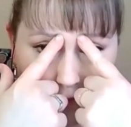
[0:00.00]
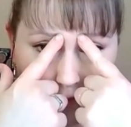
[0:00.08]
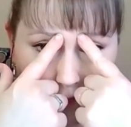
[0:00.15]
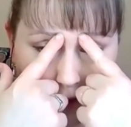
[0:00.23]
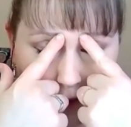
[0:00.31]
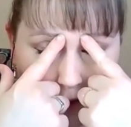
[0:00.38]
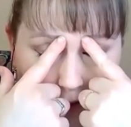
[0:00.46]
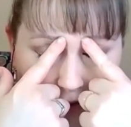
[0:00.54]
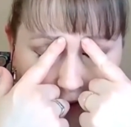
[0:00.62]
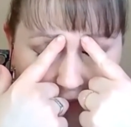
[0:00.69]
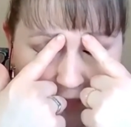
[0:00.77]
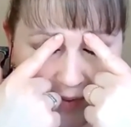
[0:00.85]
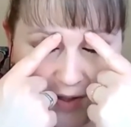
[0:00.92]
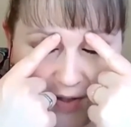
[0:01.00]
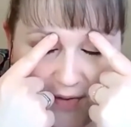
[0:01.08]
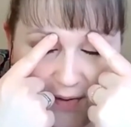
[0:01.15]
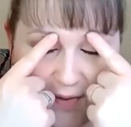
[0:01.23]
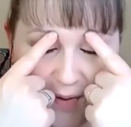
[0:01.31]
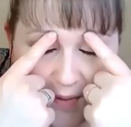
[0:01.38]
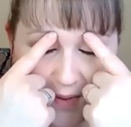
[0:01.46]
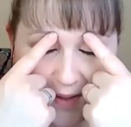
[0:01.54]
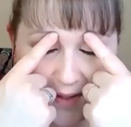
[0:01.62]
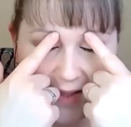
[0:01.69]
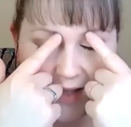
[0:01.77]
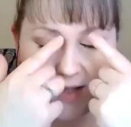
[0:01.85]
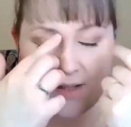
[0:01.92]
bridge of the nose.
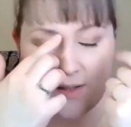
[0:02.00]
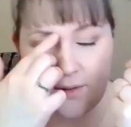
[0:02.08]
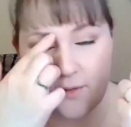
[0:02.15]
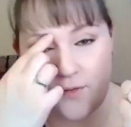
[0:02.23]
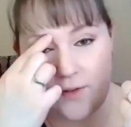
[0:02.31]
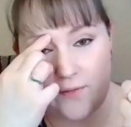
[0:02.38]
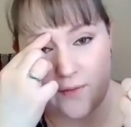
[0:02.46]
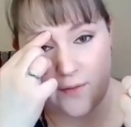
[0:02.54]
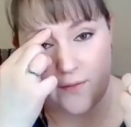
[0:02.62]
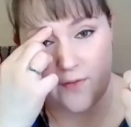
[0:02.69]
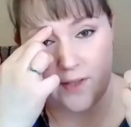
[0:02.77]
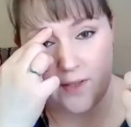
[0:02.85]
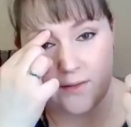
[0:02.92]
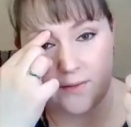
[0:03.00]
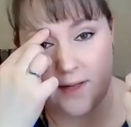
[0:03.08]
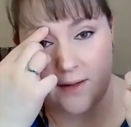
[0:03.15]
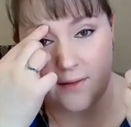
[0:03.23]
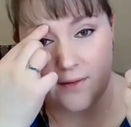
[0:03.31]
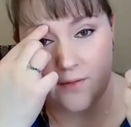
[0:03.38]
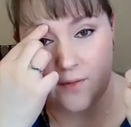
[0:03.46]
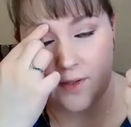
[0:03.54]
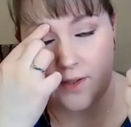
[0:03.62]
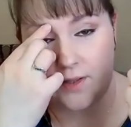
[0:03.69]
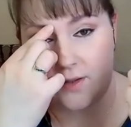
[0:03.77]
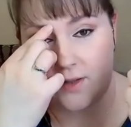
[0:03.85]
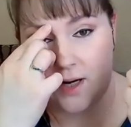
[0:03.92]
If you feel around for
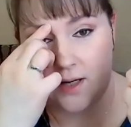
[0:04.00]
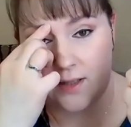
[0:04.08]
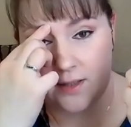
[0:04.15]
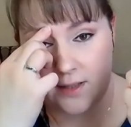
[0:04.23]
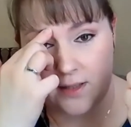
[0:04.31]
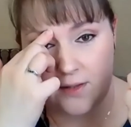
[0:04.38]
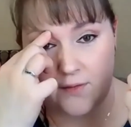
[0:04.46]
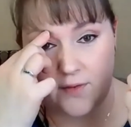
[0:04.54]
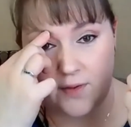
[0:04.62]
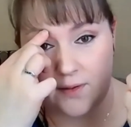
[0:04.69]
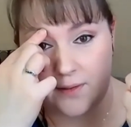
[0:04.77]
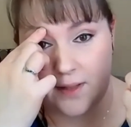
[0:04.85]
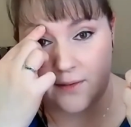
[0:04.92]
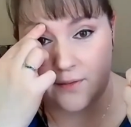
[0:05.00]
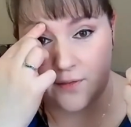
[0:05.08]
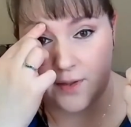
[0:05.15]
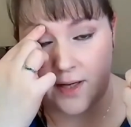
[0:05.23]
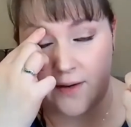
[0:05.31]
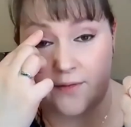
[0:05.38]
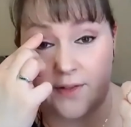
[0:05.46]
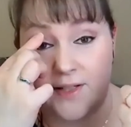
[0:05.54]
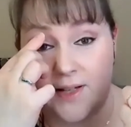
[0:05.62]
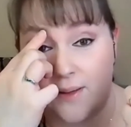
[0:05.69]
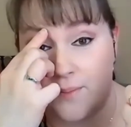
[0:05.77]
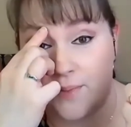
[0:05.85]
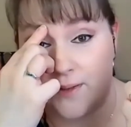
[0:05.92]
it, you're not going to need to feel around for it every
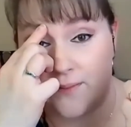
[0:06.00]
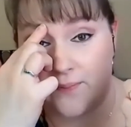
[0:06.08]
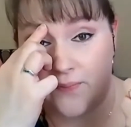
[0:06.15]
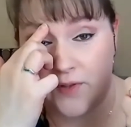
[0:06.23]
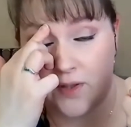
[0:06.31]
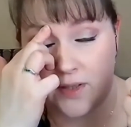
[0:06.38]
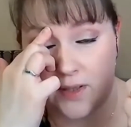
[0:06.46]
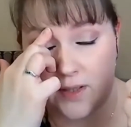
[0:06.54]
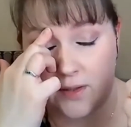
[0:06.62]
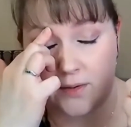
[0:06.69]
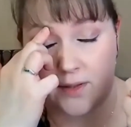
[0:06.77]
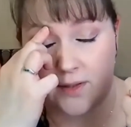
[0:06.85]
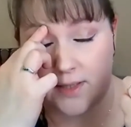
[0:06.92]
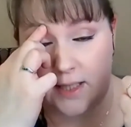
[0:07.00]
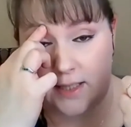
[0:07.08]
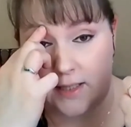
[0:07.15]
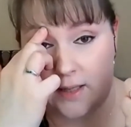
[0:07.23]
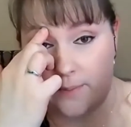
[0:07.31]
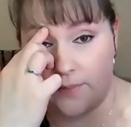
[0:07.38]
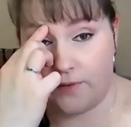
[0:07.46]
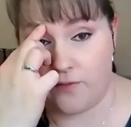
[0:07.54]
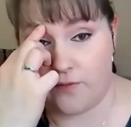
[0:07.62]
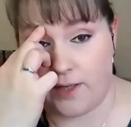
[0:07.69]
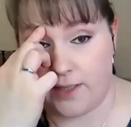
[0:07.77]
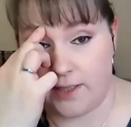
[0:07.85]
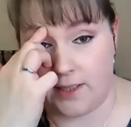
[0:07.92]
time, but just to sort of set it up and
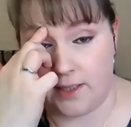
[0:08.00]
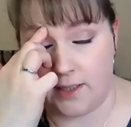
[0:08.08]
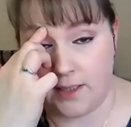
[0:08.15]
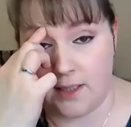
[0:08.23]
find it,